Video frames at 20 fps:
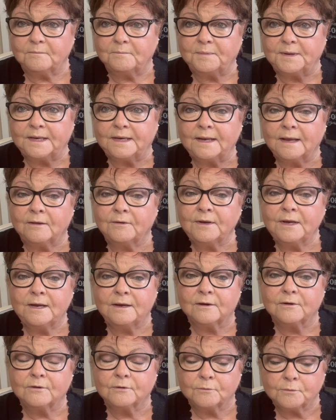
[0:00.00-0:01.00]
be down
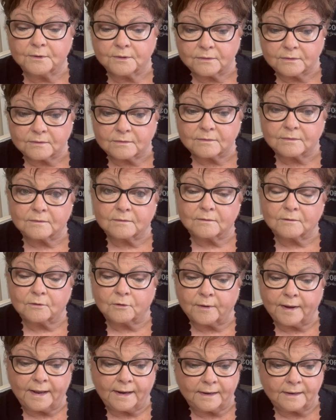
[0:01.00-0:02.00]
here with
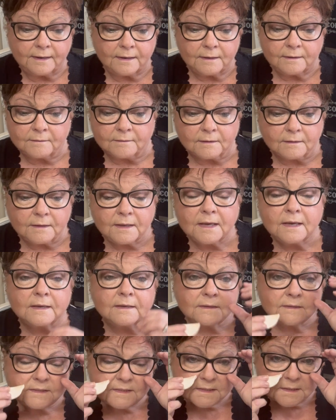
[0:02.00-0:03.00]
Granny and the
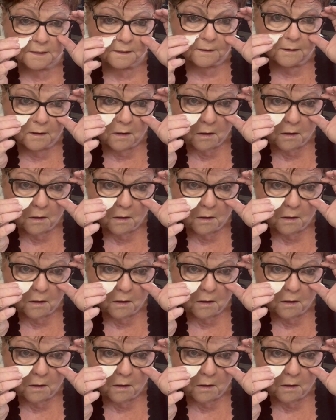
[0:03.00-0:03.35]
kids and